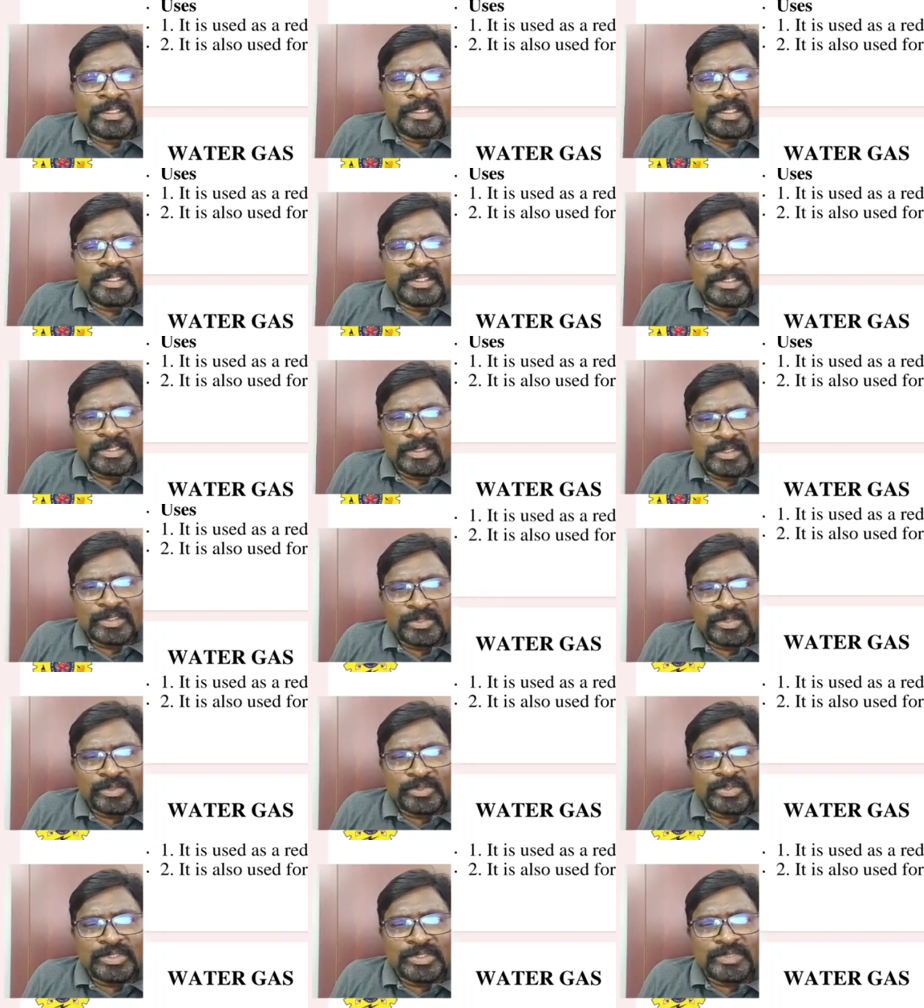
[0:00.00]
It is also
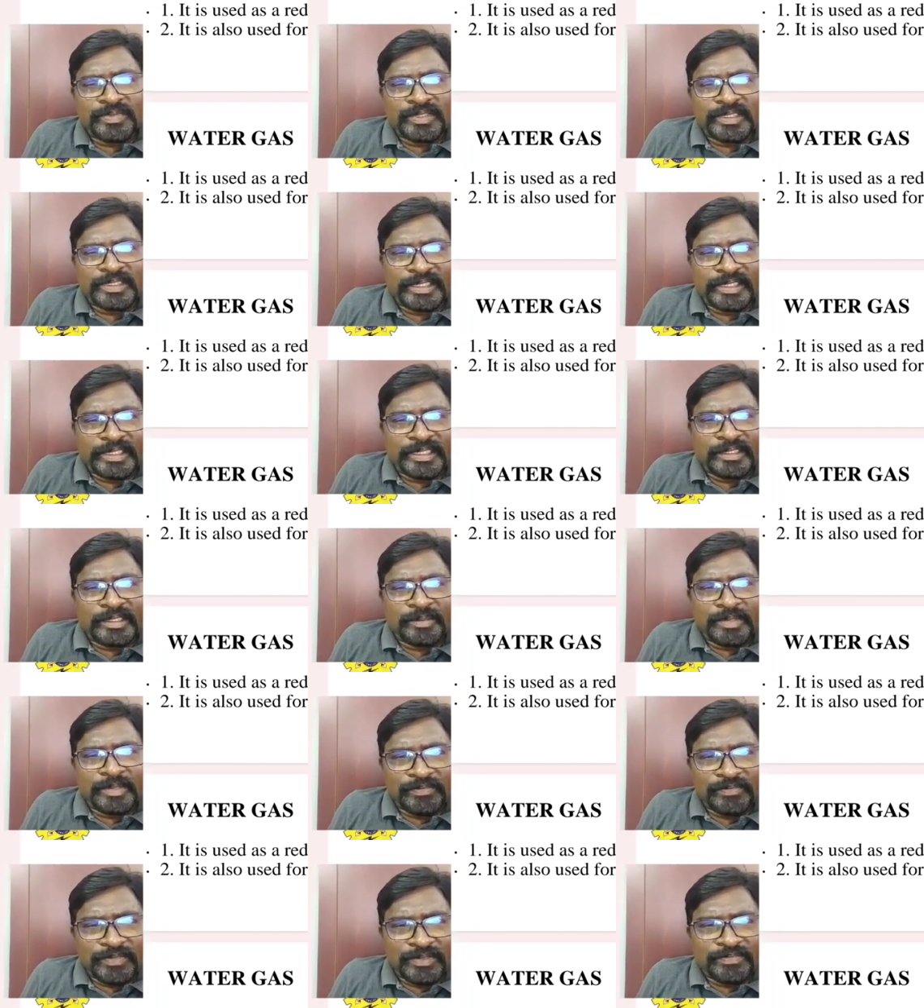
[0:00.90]
used for heating the
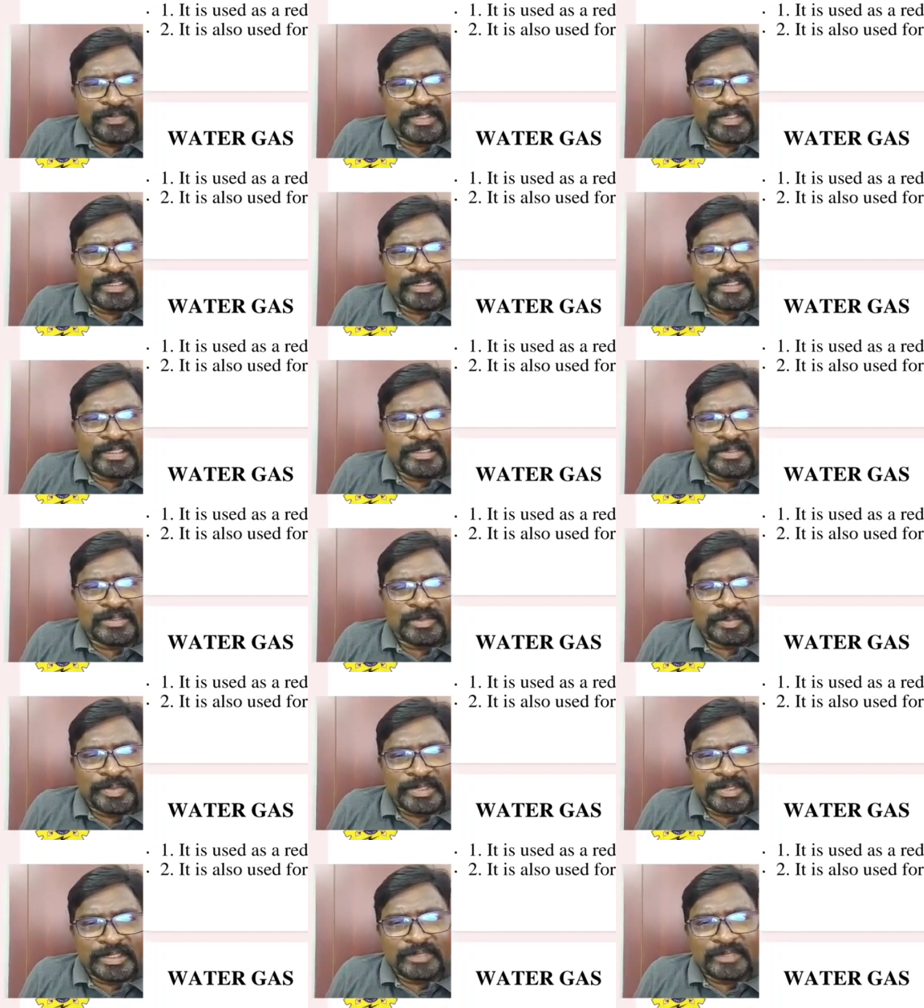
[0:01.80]
muffled furnace,
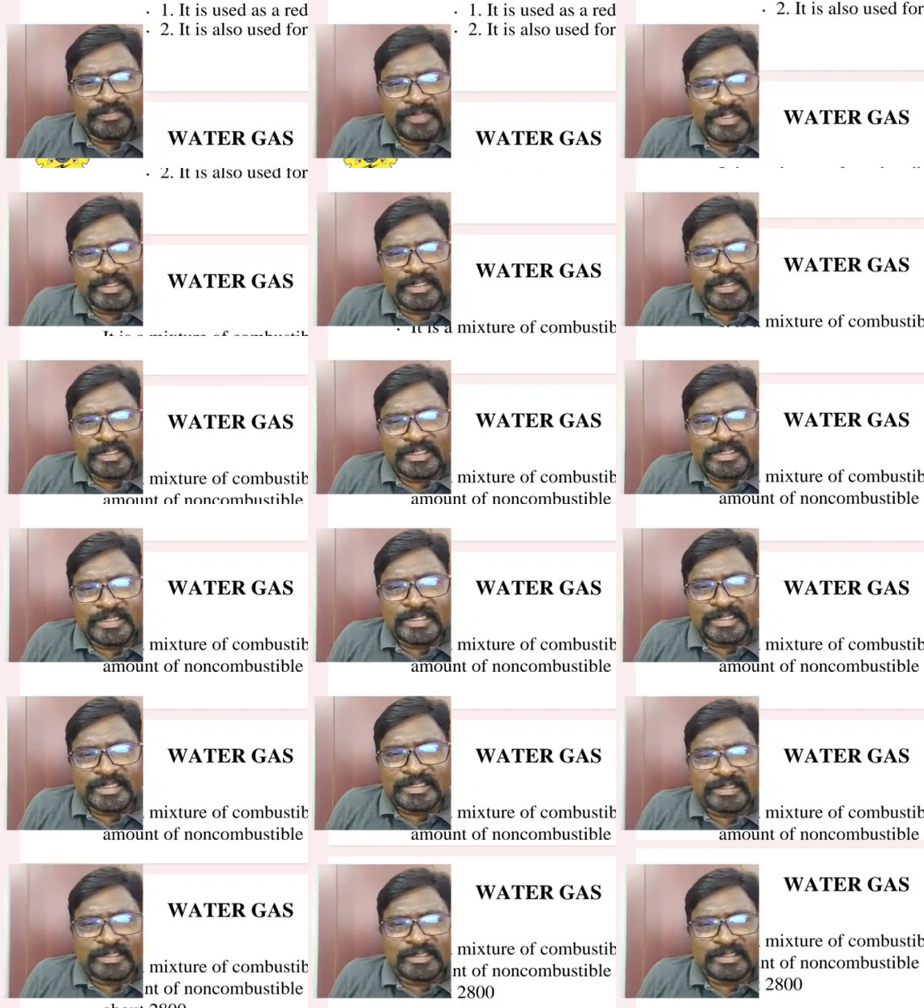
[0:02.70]
open heart furnace,
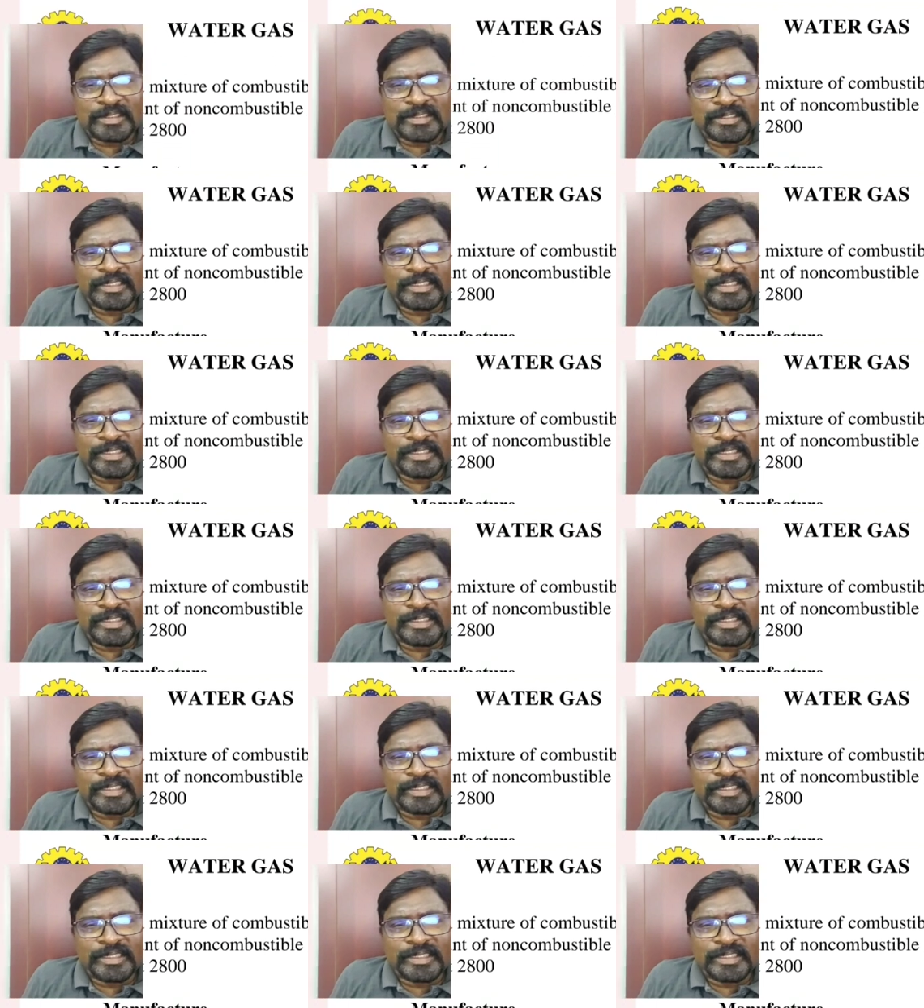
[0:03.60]
etc.